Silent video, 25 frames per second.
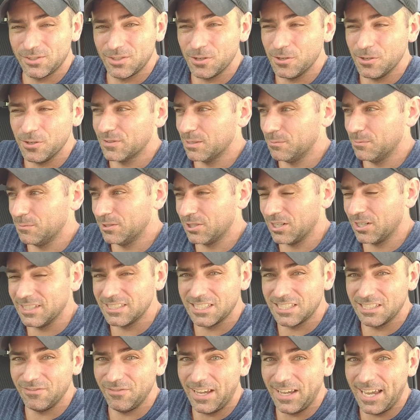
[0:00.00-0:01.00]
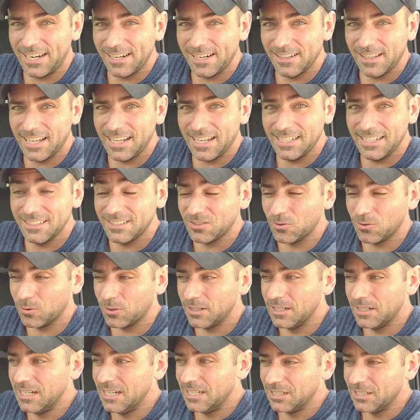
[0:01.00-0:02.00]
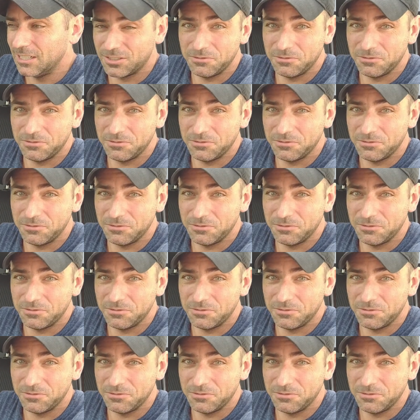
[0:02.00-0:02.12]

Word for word: So if someone tries to vandalize or